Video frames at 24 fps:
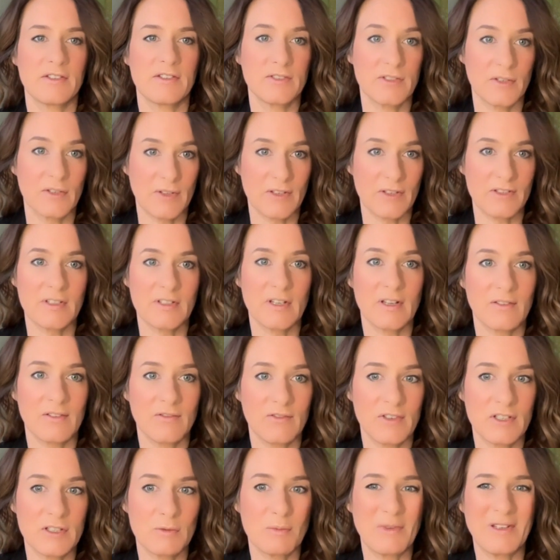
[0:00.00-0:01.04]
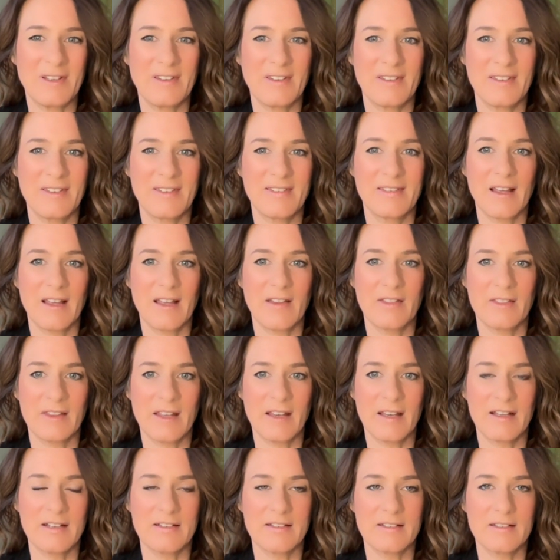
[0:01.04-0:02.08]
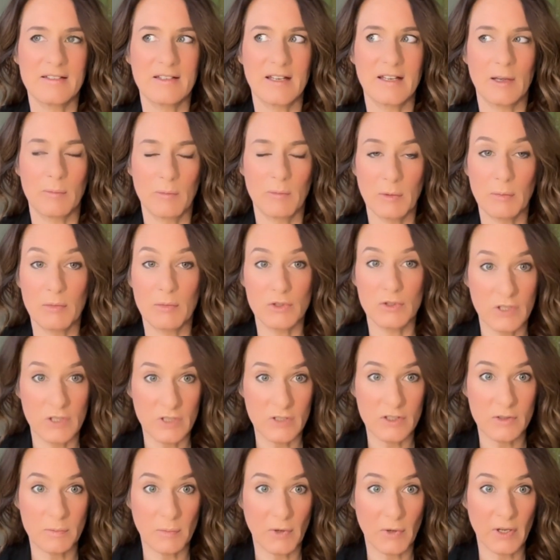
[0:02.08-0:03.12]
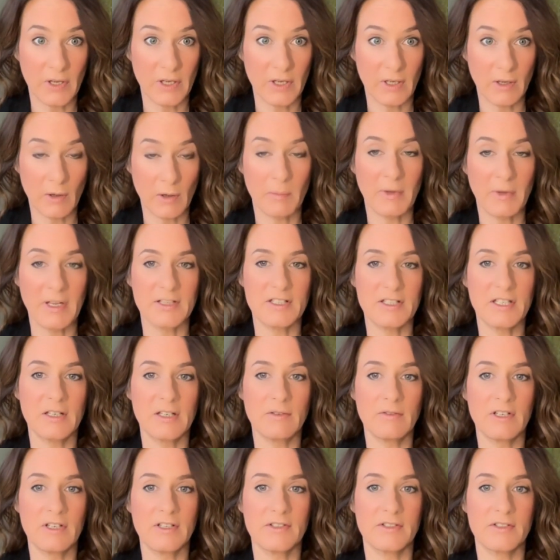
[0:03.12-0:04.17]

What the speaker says: So there's certain vitamins that can be produced by gut bacteria.